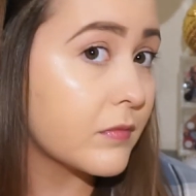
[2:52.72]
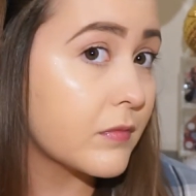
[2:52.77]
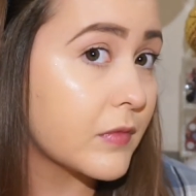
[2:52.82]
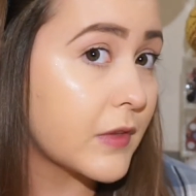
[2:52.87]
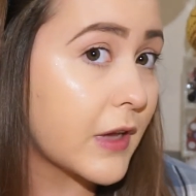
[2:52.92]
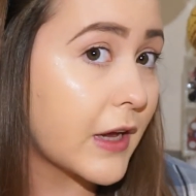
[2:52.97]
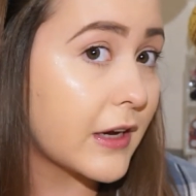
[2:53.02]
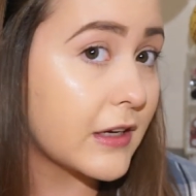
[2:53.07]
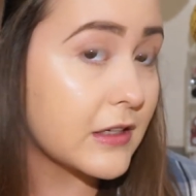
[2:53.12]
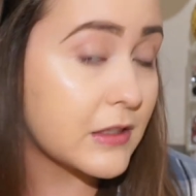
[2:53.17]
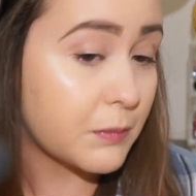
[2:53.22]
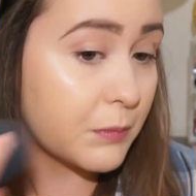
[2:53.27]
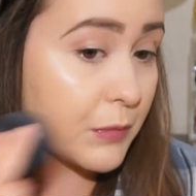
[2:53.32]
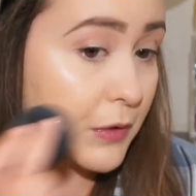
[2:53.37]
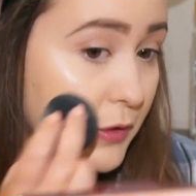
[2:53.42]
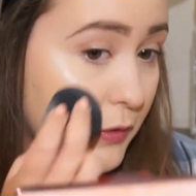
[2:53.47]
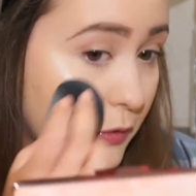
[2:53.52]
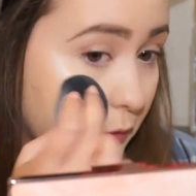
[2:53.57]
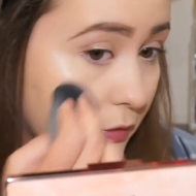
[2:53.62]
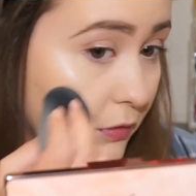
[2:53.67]
That is
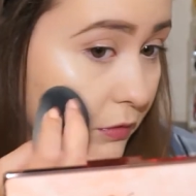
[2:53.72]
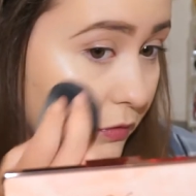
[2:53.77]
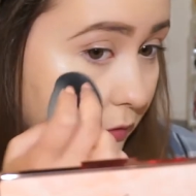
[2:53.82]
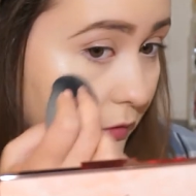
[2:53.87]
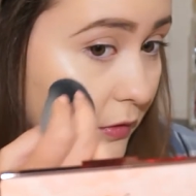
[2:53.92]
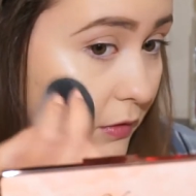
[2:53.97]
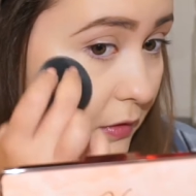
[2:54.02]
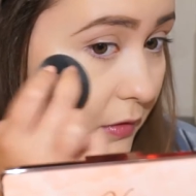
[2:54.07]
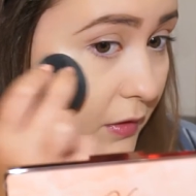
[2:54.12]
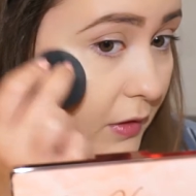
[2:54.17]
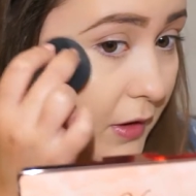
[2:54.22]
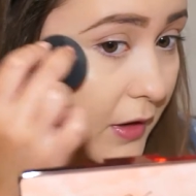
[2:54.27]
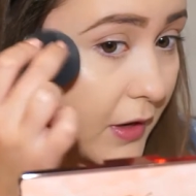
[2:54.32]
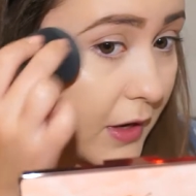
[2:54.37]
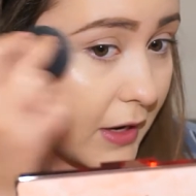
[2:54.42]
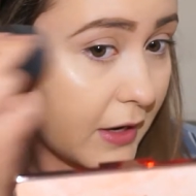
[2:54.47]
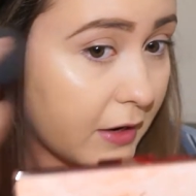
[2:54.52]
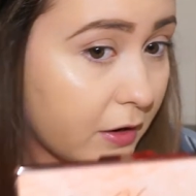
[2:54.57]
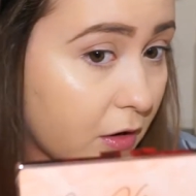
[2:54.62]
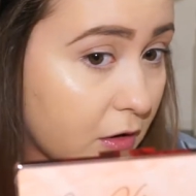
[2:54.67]
beautiful.
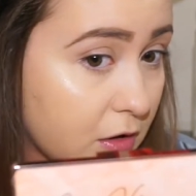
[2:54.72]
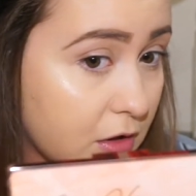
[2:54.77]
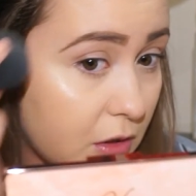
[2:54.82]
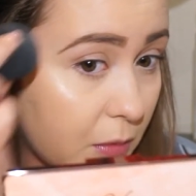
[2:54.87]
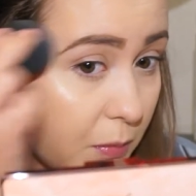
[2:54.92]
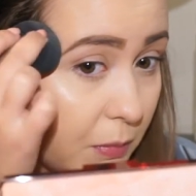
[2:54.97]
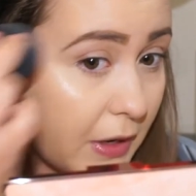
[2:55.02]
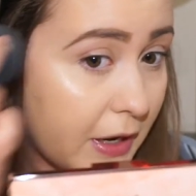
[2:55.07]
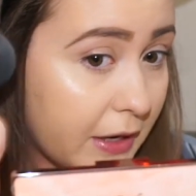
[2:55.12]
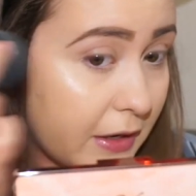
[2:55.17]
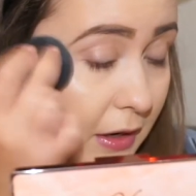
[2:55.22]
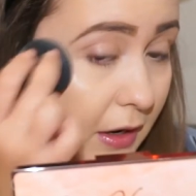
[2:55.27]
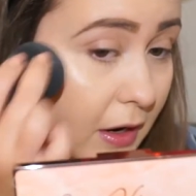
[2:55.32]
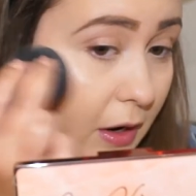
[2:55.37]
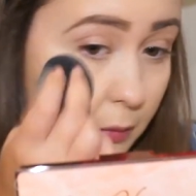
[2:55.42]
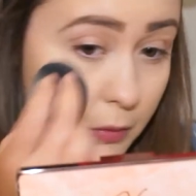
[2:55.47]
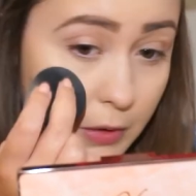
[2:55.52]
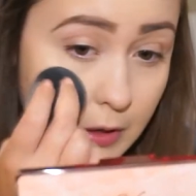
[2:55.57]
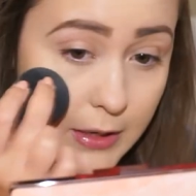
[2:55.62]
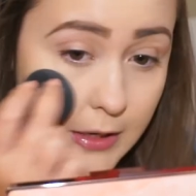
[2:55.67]
And it also blended
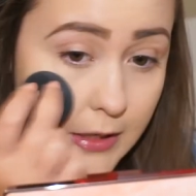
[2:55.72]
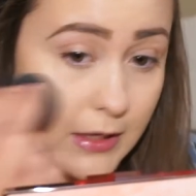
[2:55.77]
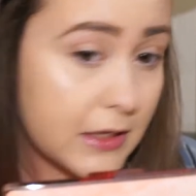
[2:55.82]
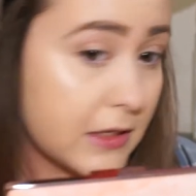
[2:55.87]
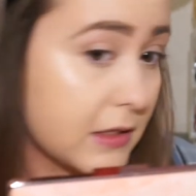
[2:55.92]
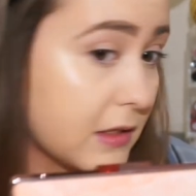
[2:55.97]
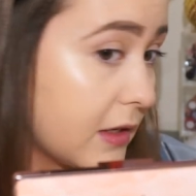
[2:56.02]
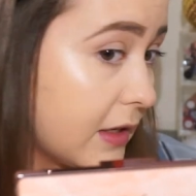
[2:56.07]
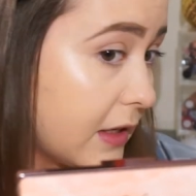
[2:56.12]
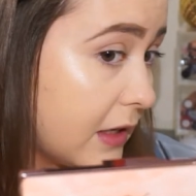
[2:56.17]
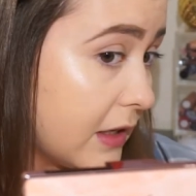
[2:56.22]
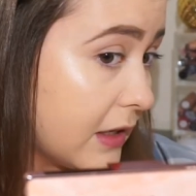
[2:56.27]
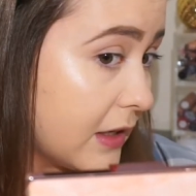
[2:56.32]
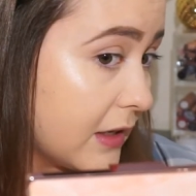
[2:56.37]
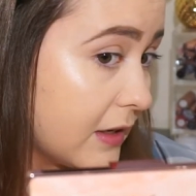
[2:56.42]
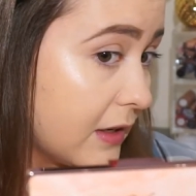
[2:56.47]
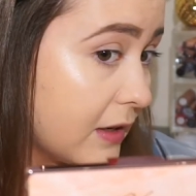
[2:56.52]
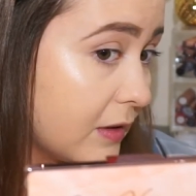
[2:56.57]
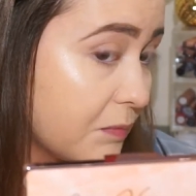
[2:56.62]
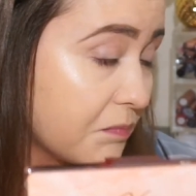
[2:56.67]
out really easily.
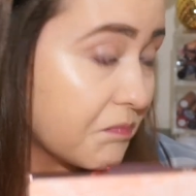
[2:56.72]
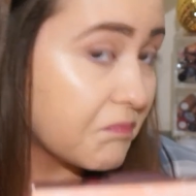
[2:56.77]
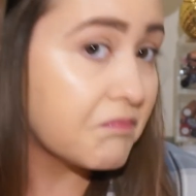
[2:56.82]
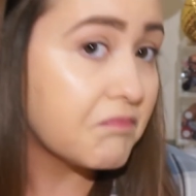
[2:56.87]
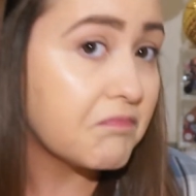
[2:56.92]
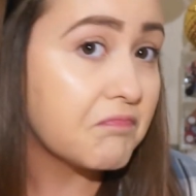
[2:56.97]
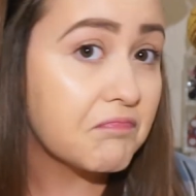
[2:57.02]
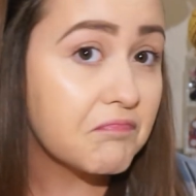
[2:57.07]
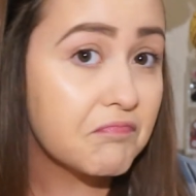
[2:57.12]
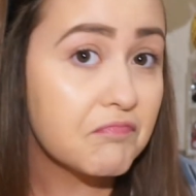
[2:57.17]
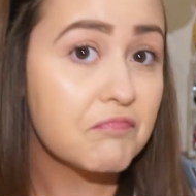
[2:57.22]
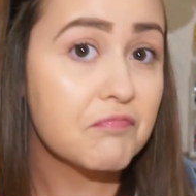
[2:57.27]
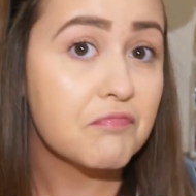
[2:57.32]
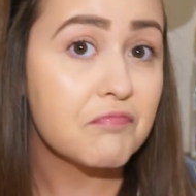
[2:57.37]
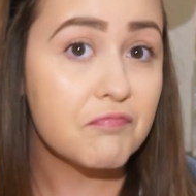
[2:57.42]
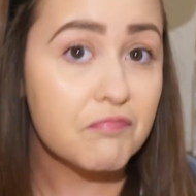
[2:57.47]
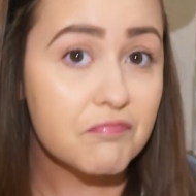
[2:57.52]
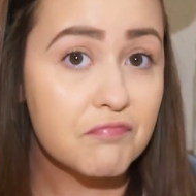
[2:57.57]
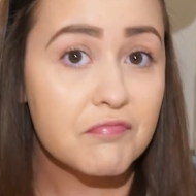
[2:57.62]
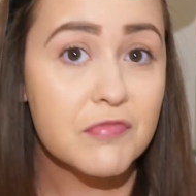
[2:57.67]

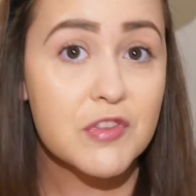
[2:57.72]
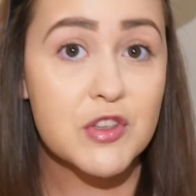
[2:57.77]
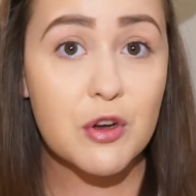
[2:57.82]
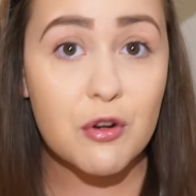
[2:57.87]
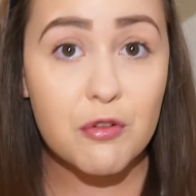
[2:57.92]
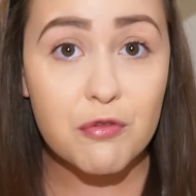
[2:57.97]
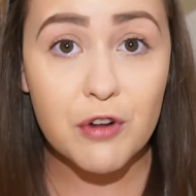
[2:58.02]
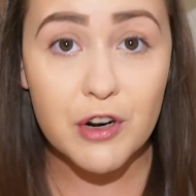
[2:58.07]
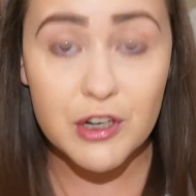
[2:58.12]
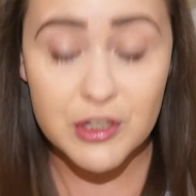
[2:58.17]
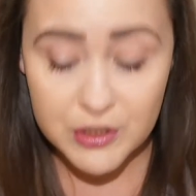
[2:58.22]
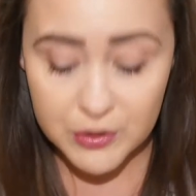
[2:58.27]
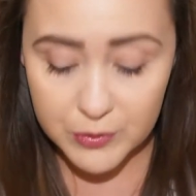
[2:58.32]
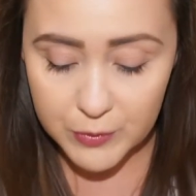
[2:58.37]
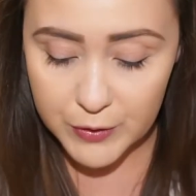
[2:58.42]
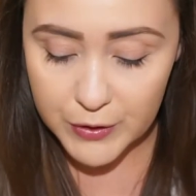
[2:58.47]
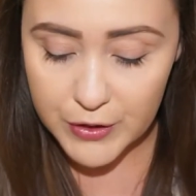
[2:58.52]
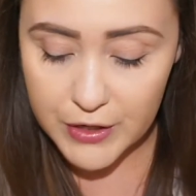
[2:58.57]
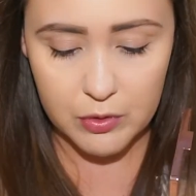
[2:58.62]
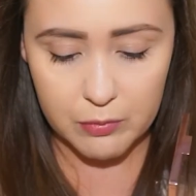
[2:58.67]
So far so
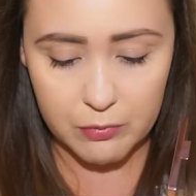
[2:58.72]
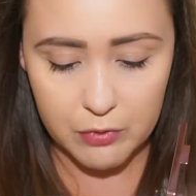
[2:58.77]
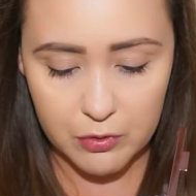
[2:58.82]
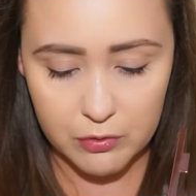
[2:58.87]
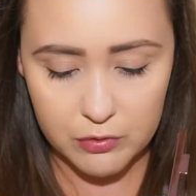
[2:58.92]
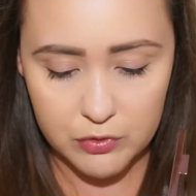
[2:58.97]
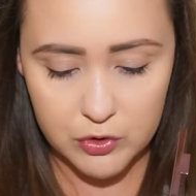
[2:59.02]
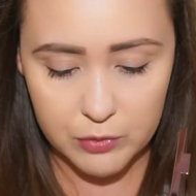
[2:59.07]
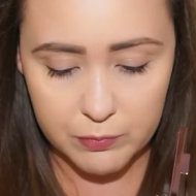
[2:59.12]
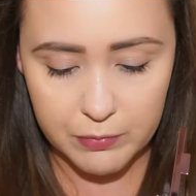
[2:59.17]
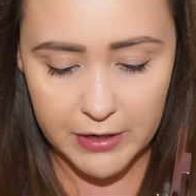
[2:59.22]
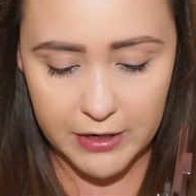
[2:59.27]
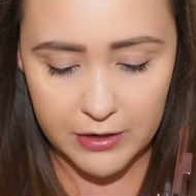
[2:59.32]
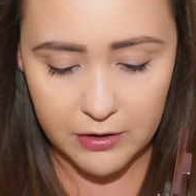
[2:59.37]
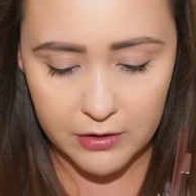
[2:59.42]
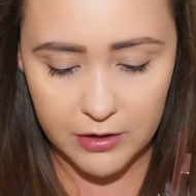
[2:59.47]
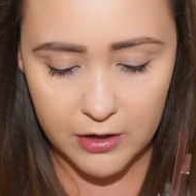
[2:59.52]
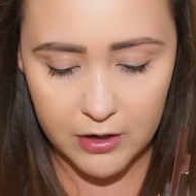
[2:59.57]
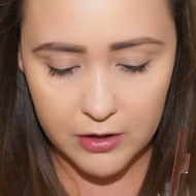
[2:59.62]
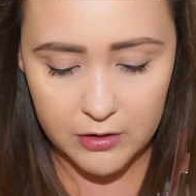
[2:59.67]
good. I'm going to apply it
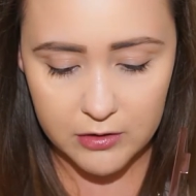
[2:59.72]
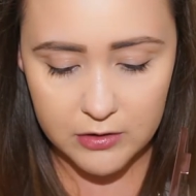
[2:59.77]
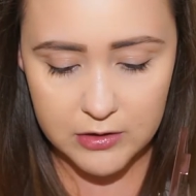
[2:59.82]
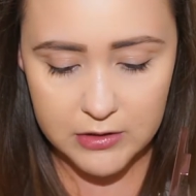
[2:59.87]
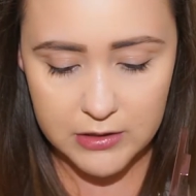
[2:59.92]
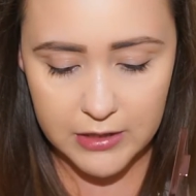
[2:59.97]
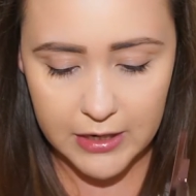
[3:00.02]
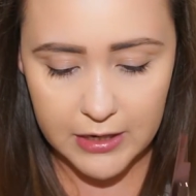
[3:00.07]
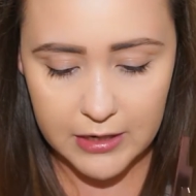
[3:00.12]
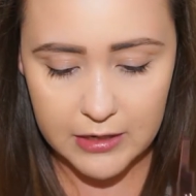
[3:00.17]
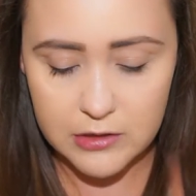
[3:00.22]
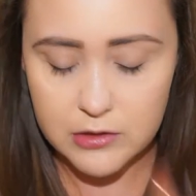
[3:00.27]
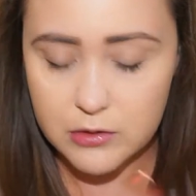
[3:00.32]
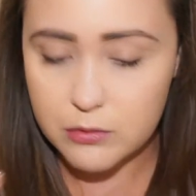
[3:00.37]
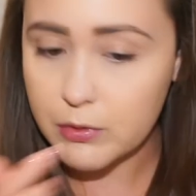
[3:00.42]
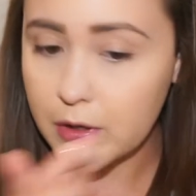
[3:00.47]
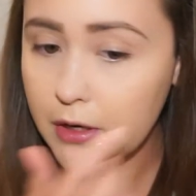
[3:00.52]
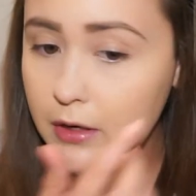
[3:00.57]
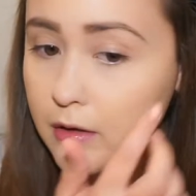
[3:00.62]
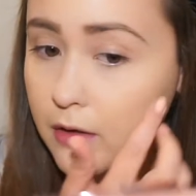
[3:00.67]
on the other side as
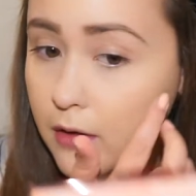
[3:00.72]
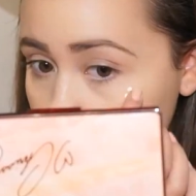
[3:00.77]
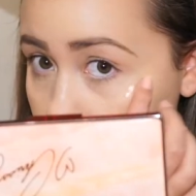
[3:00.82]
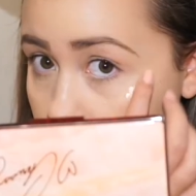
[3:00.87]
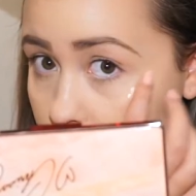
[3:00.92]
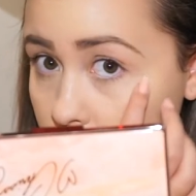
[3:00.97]
well.